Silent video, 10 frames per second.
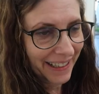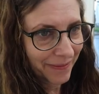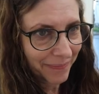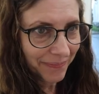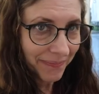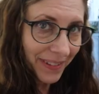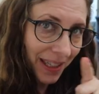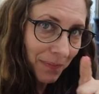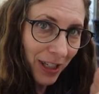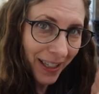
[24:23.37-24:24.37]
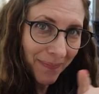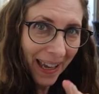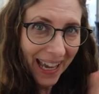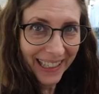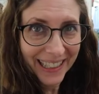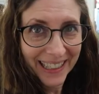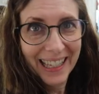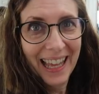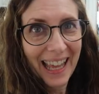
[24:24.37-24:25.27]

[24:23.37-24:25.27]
Um, keep checking back,